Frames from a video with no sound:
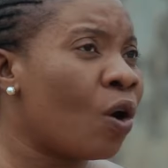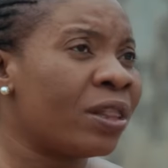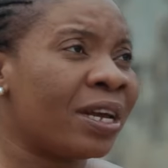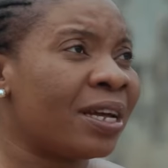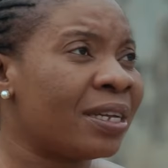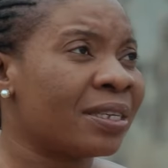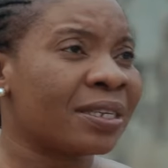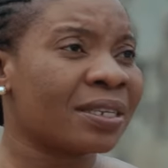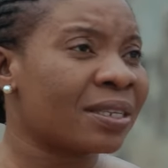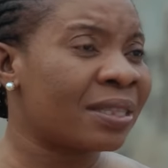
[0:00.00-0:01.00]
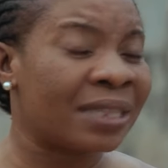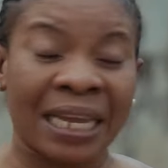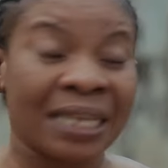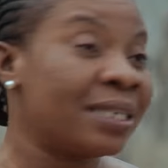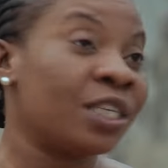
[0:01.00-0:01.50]
other
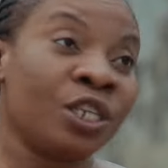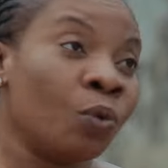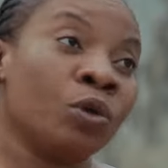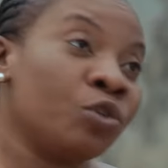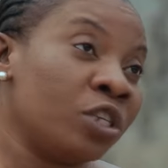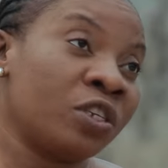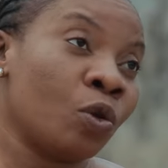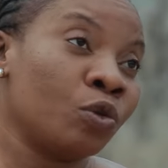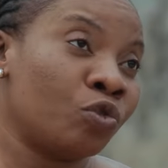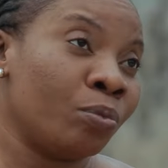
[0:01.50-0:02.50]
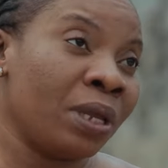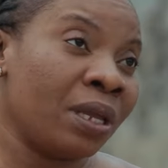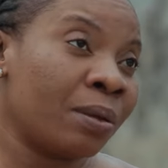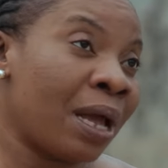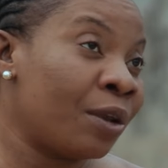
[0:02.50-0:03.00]
things she didn't want to disclose to
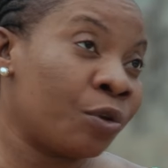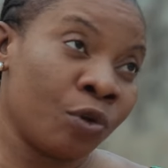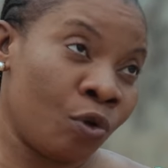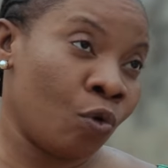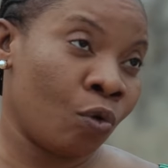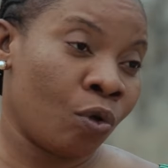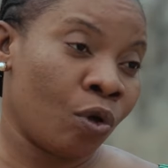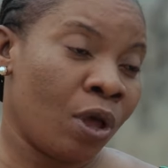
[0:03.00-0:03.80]
me. I don't know.